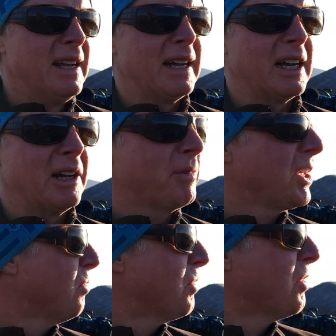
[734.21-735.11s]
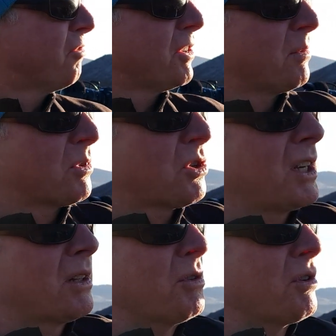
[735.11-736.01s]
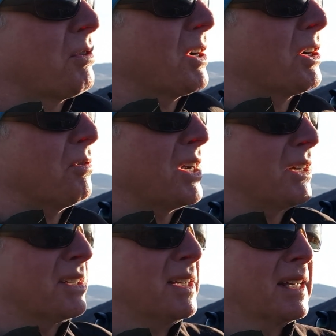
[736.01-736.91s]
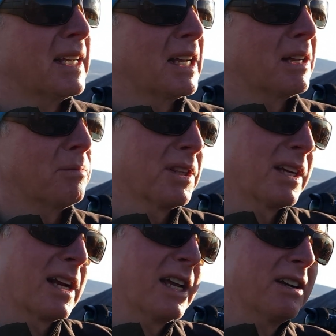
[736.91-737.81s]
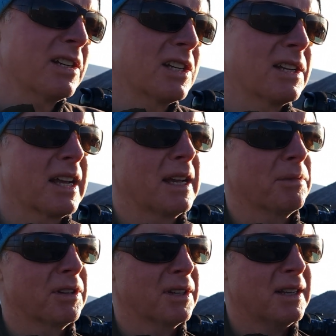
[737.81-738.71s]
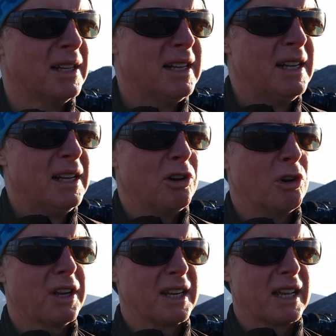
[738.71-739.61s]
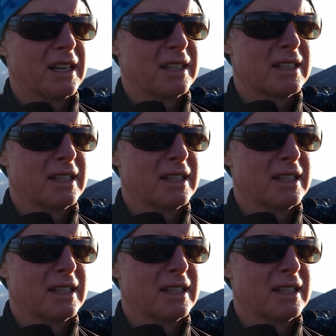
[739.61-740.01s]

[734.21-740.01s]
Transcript: Then it would have tracked the Milky Way around, but the cloud actually came in looking at it